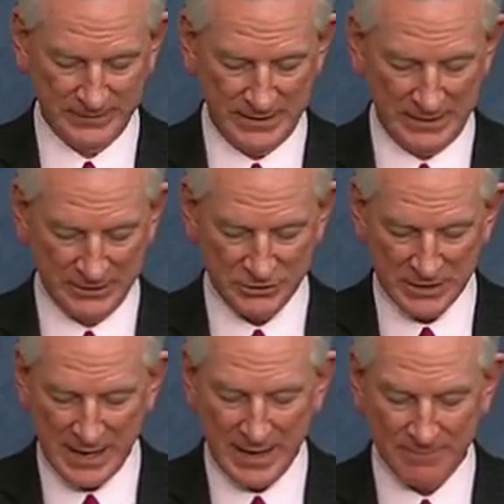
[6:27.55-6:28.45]
It's
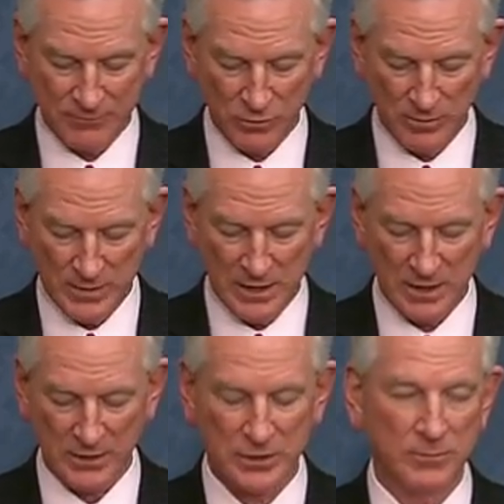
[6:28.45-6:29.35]
time for
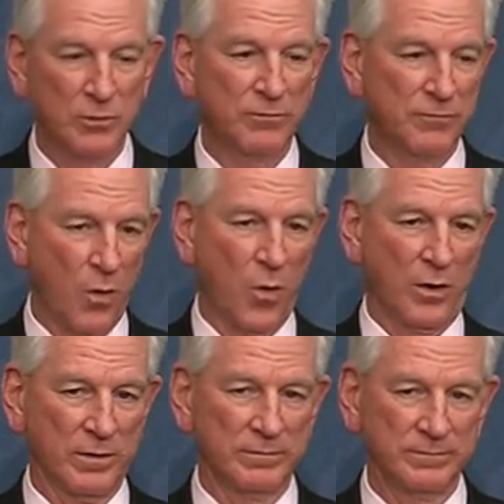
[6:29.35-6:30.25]
America to move
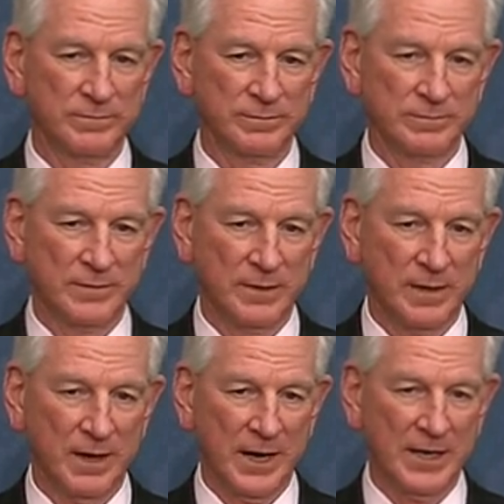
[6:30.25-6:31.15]
forward
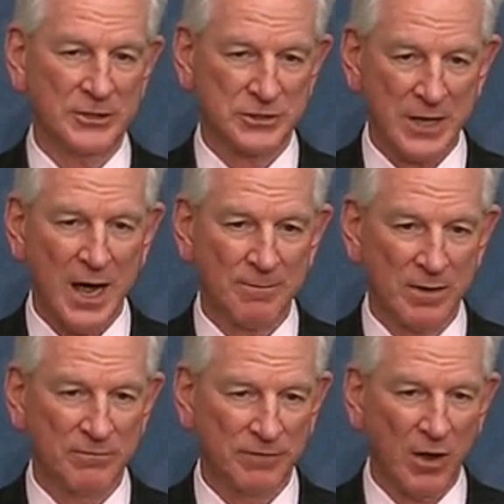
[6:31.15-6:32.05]
and
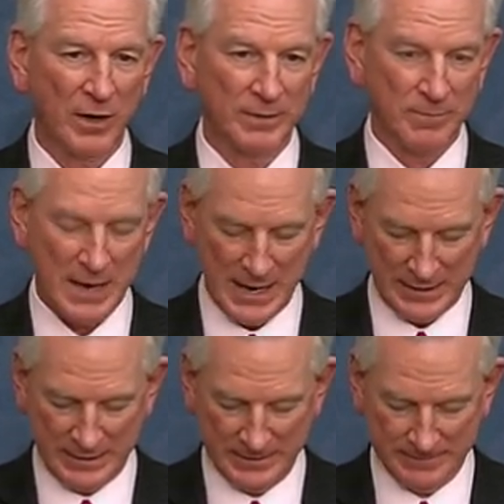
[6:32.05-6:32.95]
stop falling back.